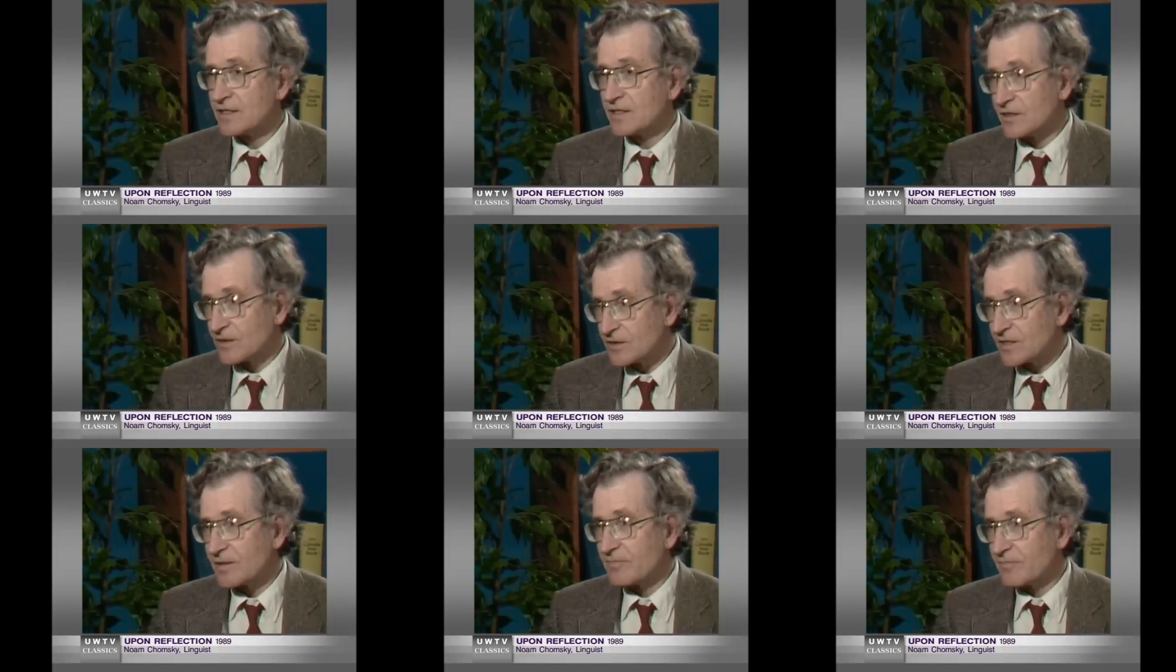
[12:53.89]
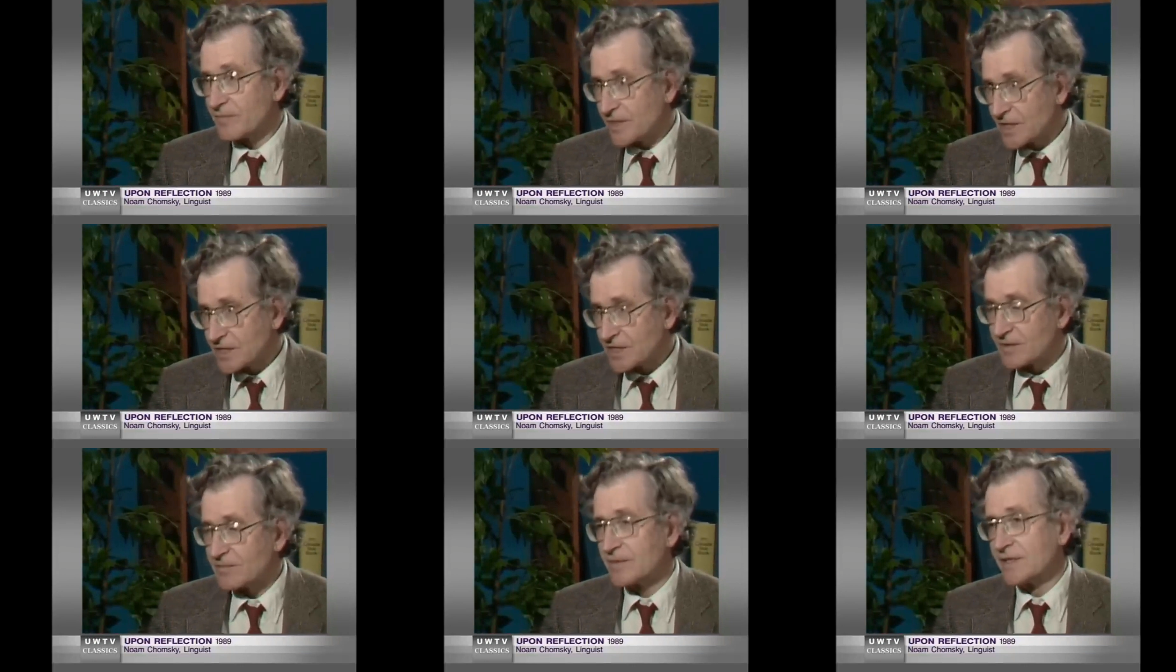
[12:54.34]
You know, some
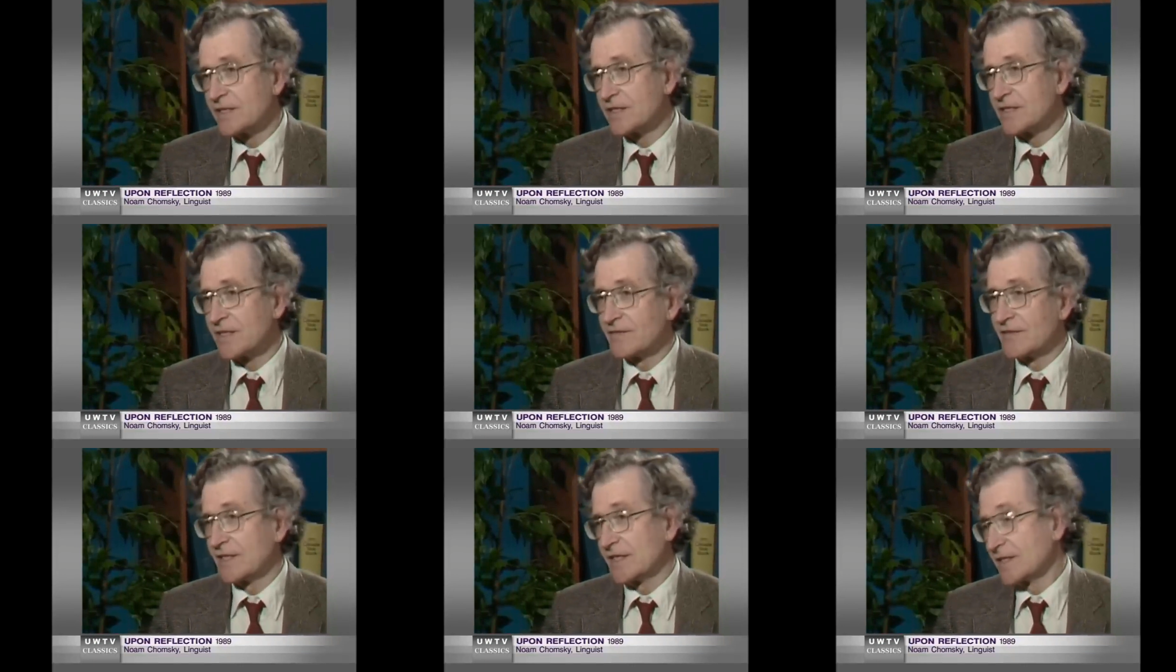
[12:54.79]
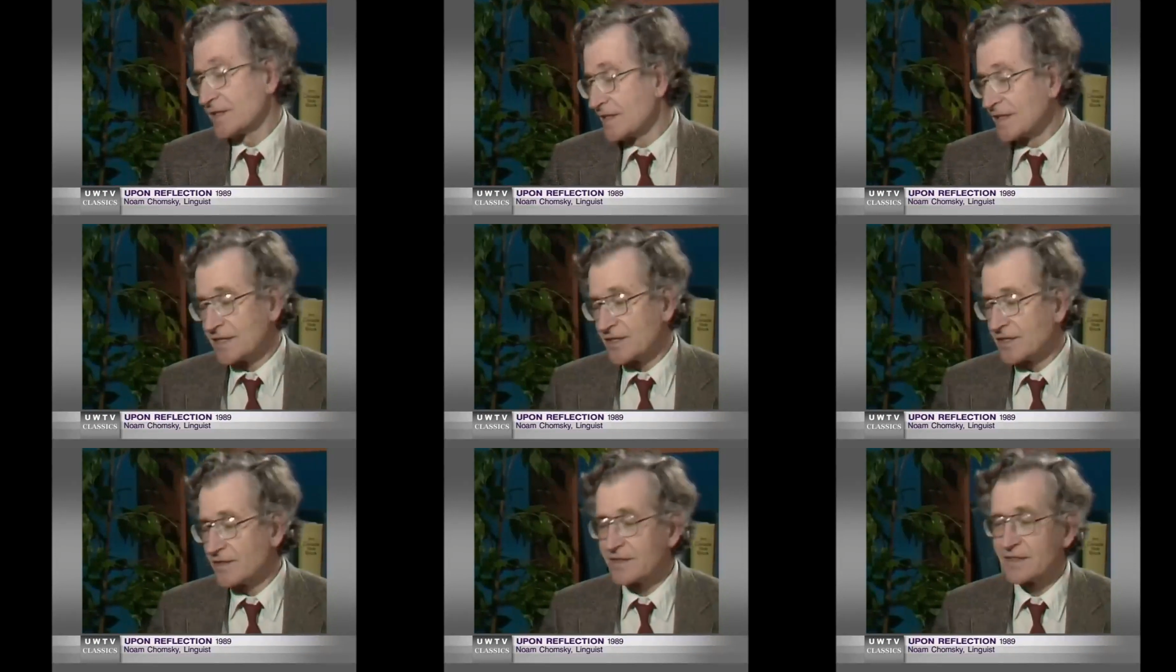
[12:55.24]
bishop in the 17th
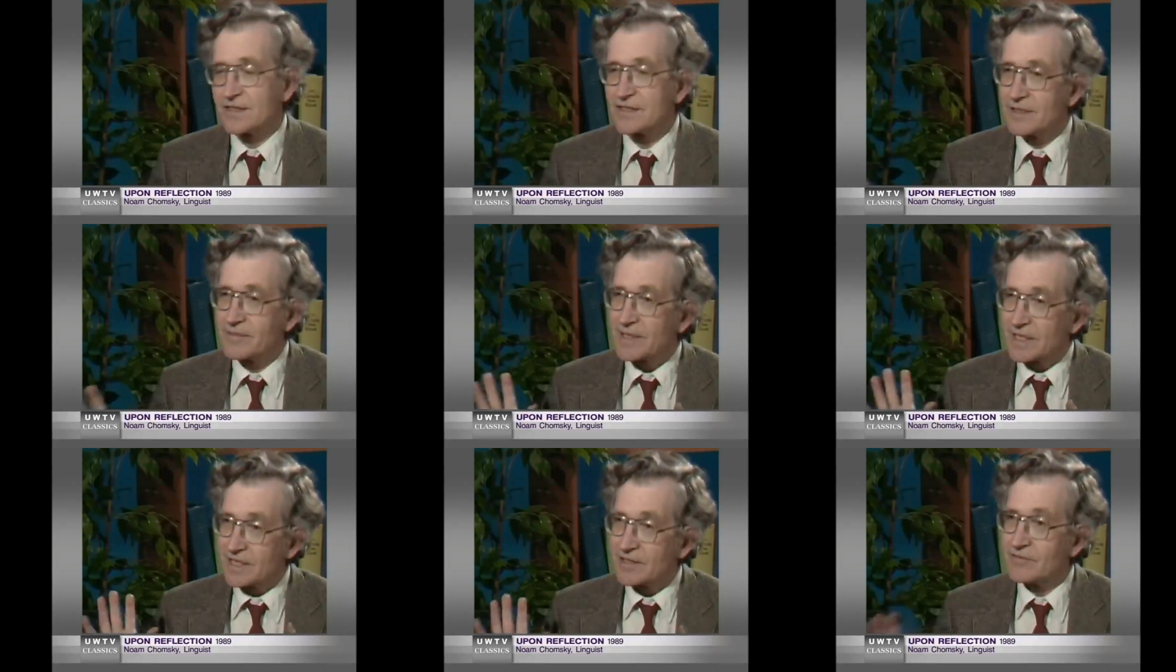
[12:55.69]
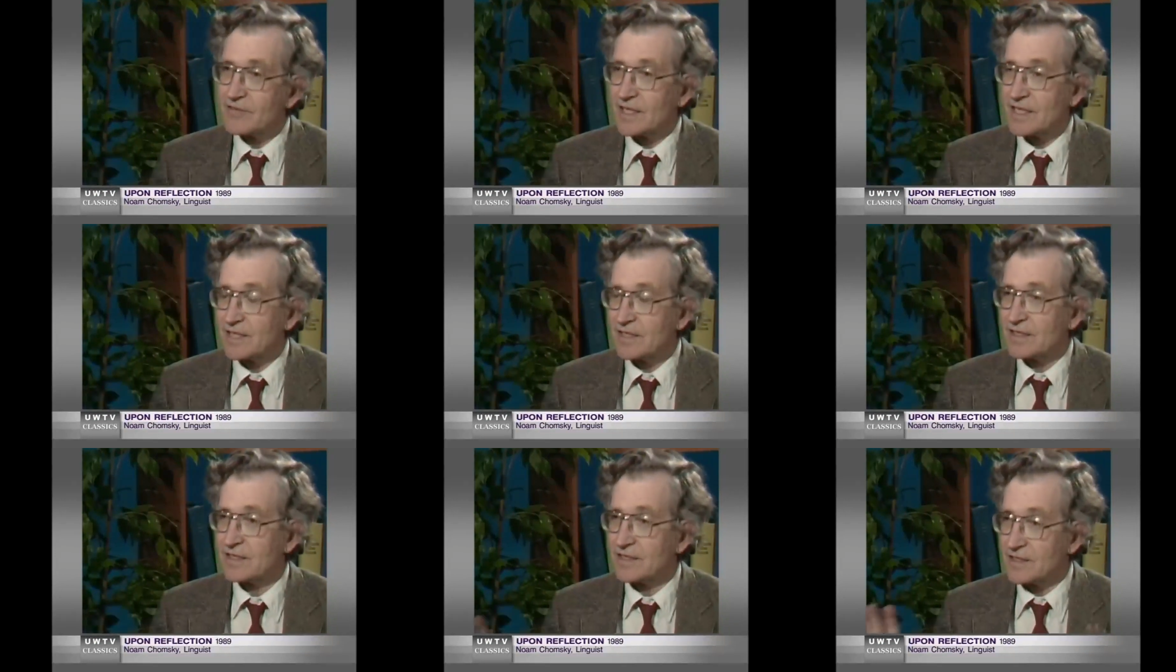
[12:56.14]
century or something
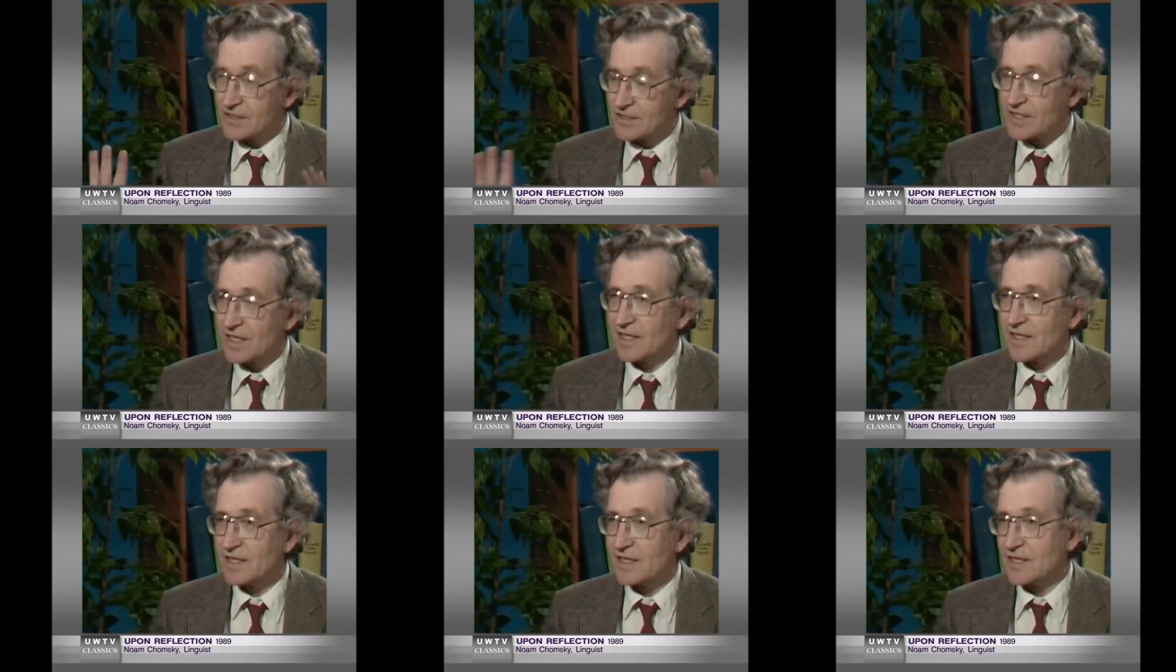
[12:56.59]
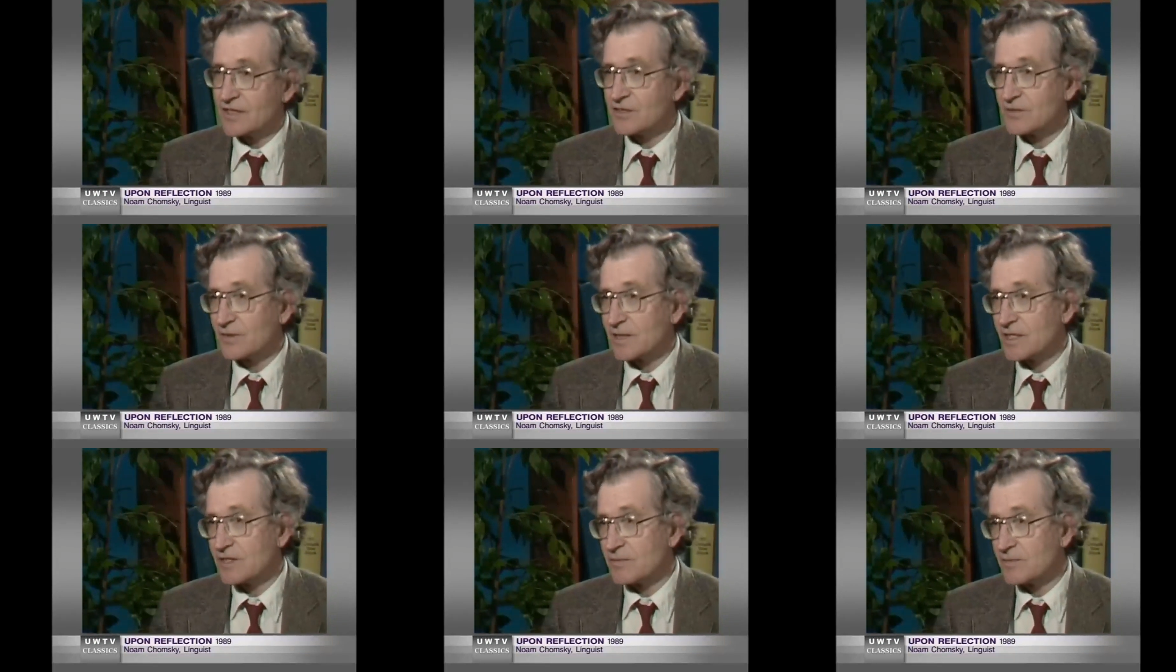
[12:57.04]
invented it and decided that's
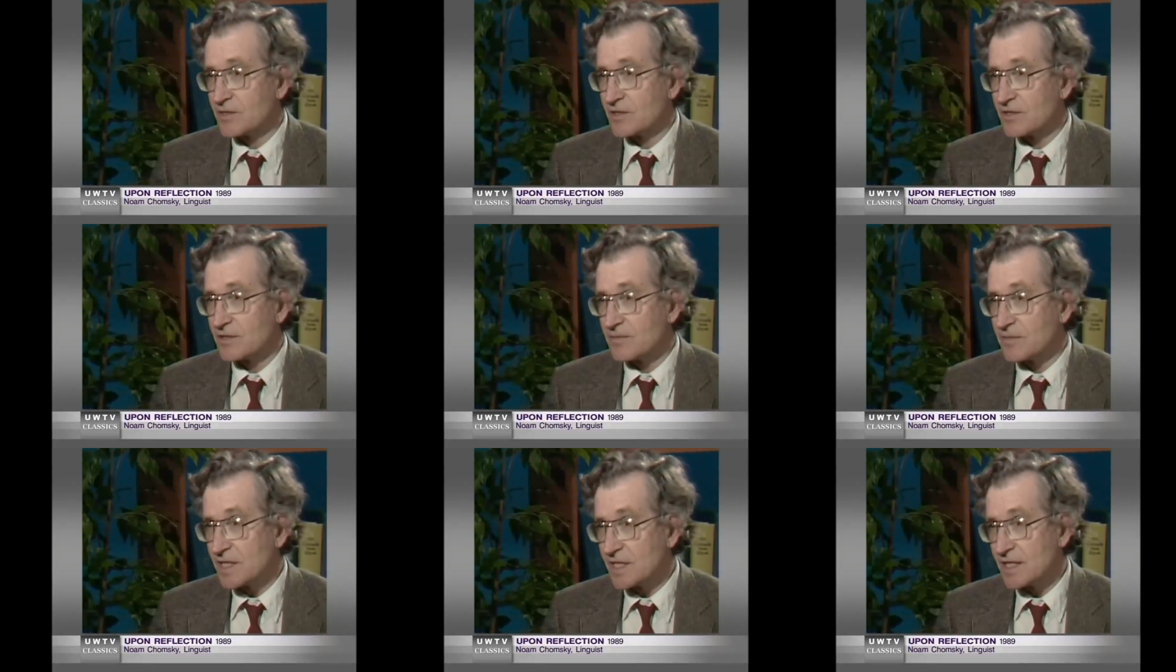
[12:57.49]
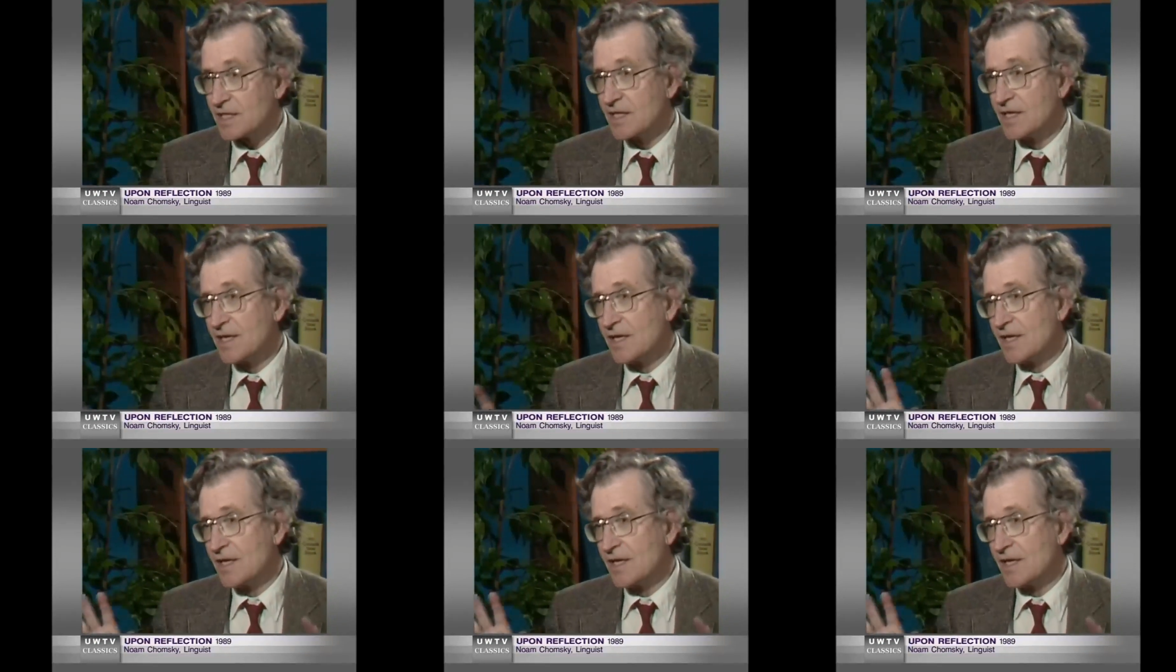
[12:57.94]
the way it's supposed to be.